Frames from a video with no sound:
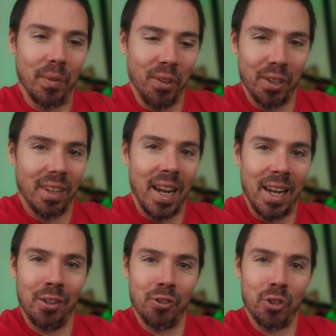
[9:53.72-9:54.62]
If you're a
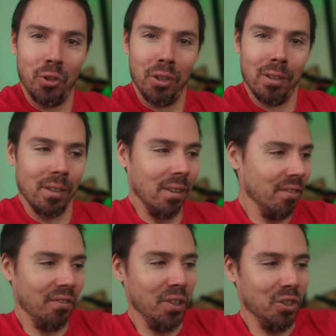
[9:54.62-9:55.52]
Canon shooter,
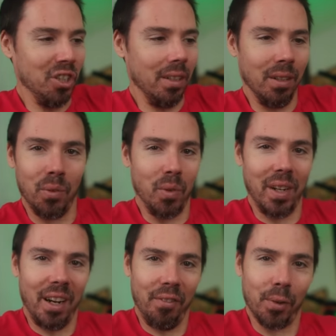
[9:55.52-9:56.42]
Fuji,
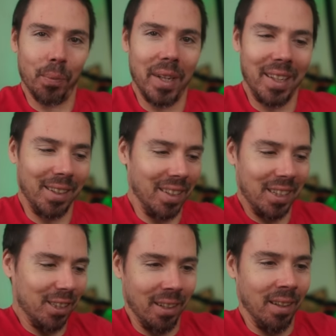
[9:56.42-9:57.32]
whatever, man.
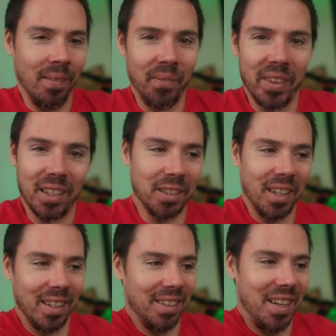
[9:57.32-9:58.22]
Let's let's
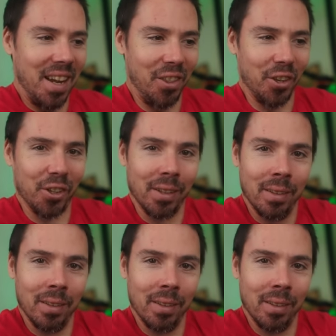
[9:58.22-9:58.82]
get together.